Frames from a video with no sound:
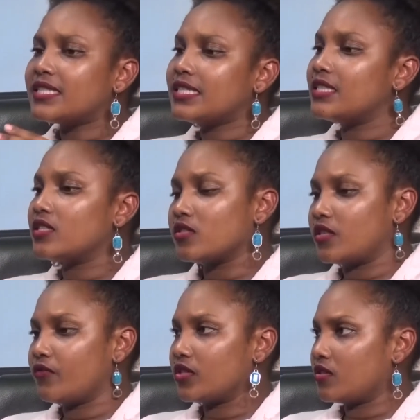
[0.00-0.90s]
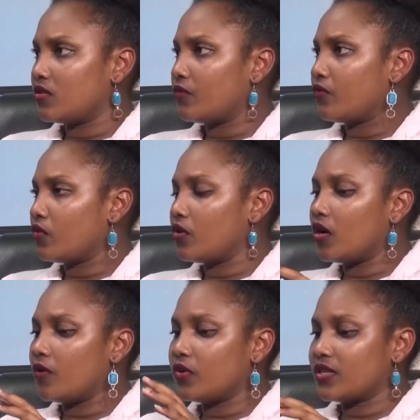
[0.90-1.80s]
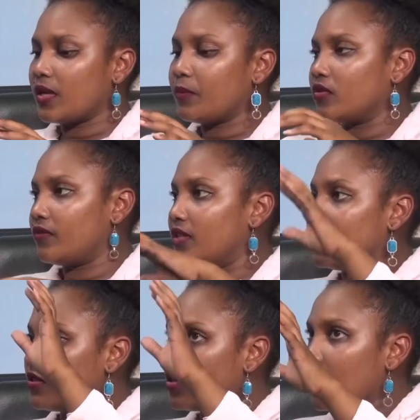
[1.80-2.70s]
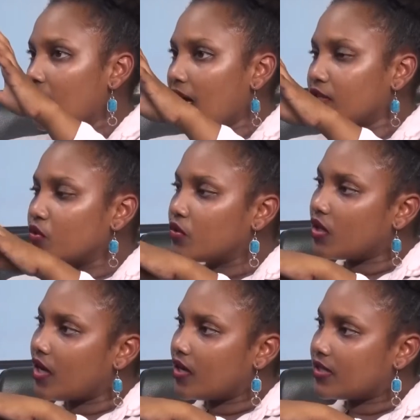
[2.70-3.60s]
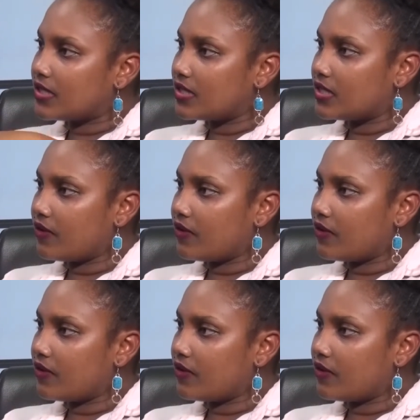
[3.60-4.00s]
And the percentage is different. For example, if this, I took a